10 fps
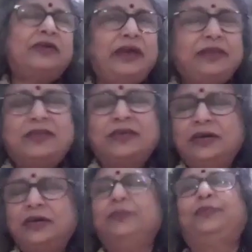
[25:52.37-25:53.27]
sir. And
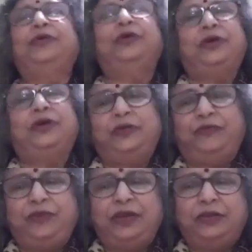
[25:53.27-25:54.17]
sir,
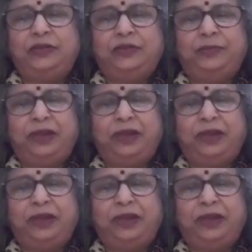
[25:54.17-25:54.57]
the